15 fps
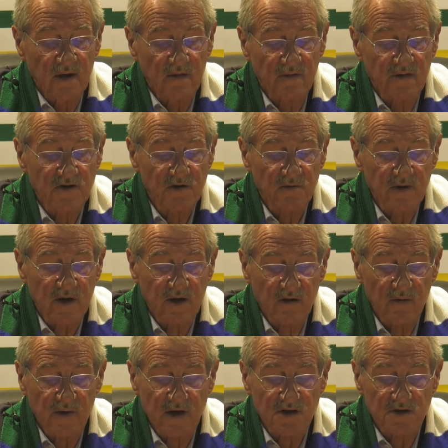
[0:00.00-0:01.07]
This will be the
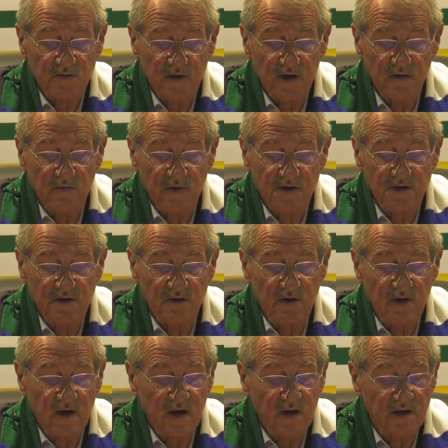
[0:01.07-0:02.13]
quickest way in which to
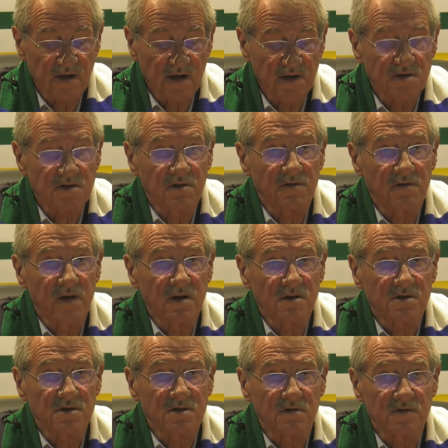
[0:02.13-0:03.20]
create tens of
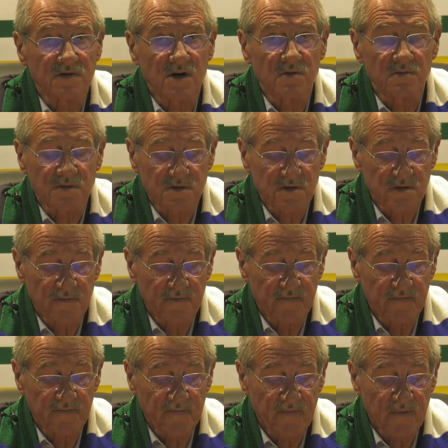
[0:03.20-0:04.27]
thousands of jobs.
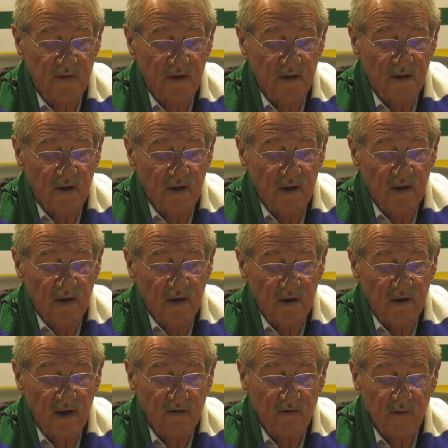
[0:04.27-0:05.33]

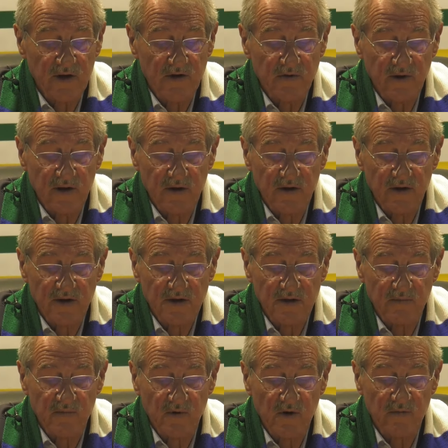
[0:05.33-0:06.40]
Another way to increase
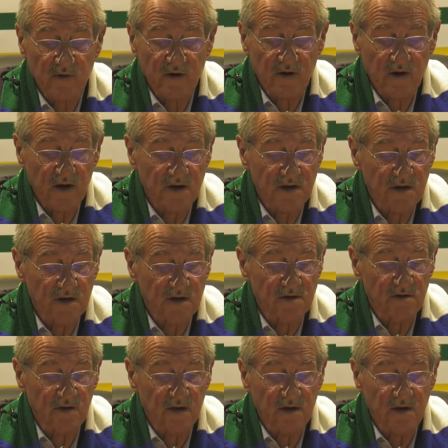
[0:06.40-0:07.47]
employment creation is
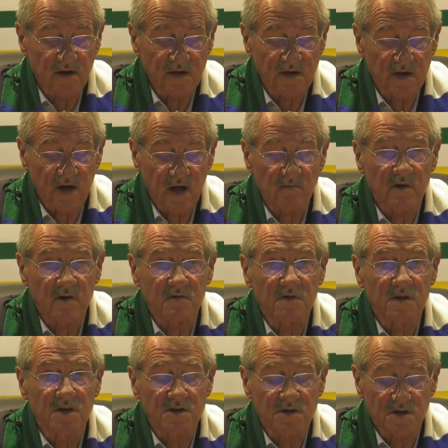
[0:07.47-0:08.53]
to increase the number of
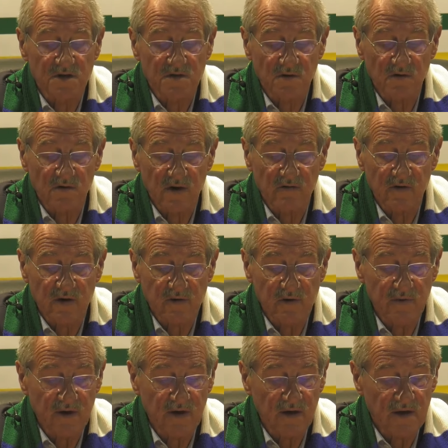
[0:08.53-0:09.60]
teachers all over
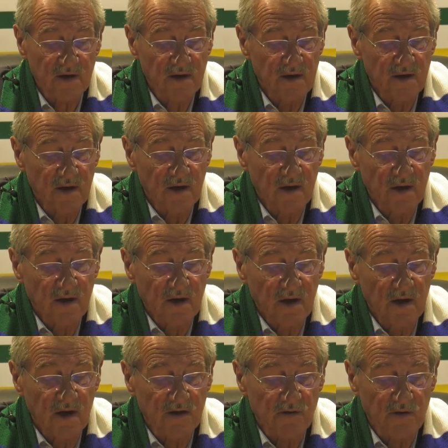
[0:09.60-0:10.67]
Namibia
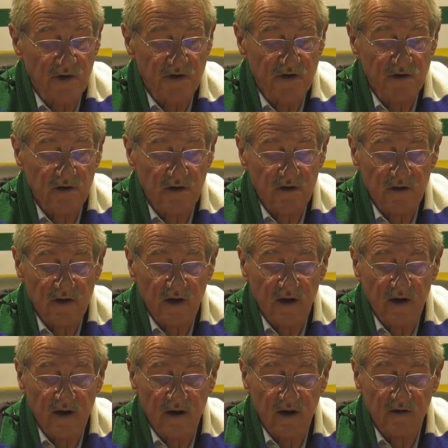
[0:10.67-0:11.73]
and to ensure that there are
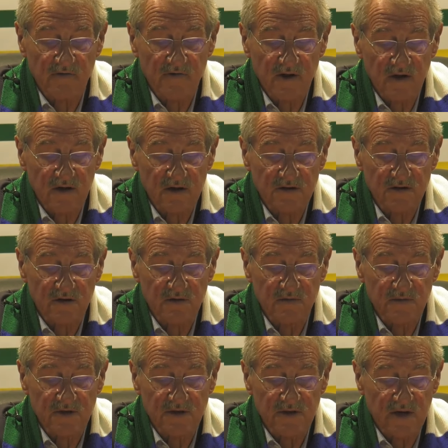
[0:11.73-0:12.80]
enough
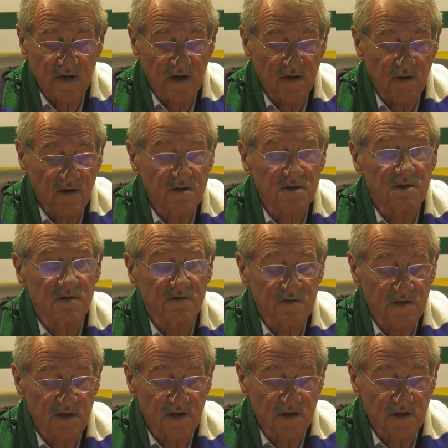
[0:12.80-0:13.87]
classrooms and hostel
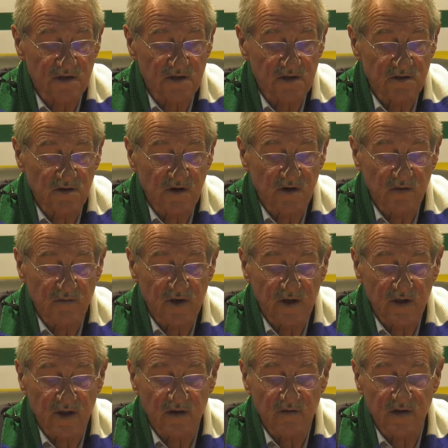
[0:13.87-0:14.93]
facilities to accommodate
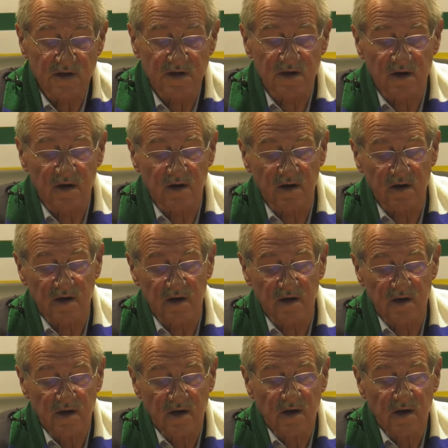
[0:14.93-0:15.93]
every single learner